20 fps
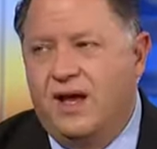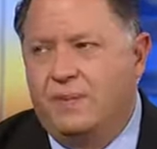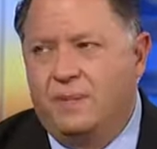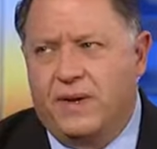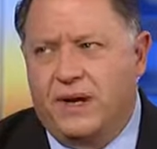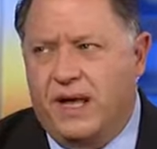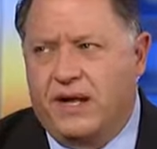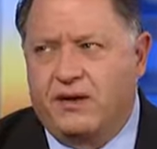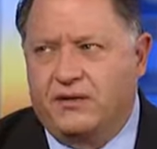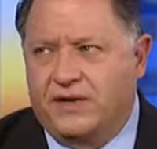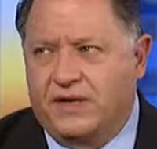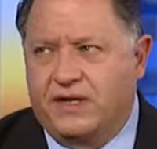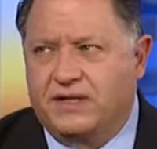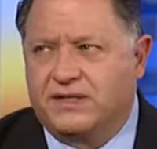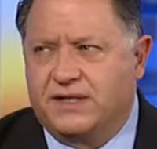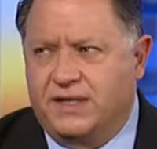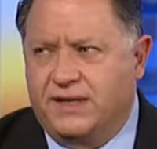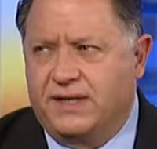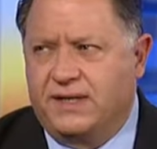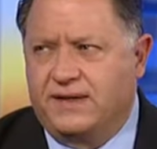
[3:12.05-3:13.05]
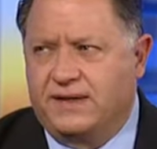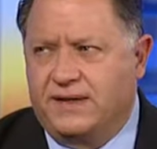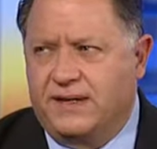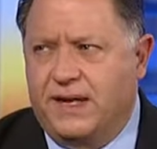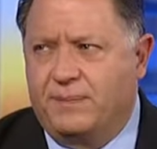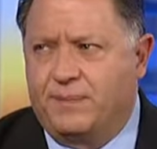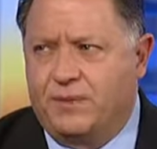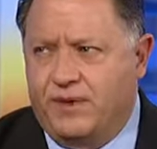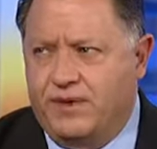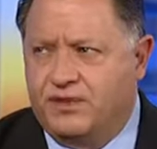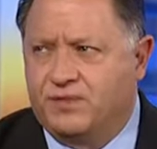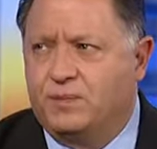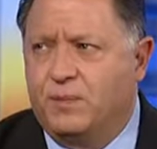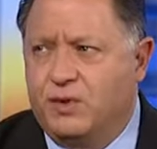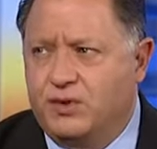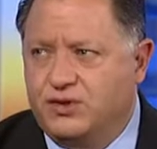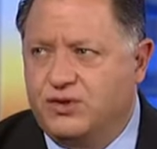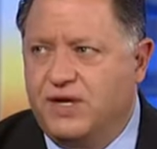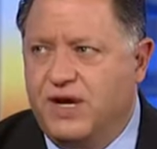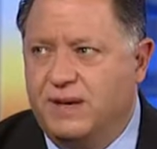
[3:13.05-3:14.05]
But I don't think it's going to get to that place.
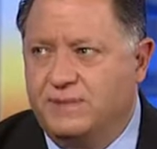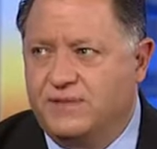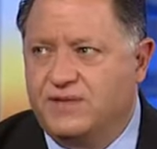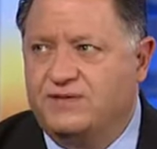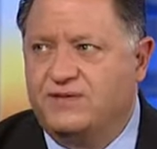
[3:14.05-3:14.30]
Most times,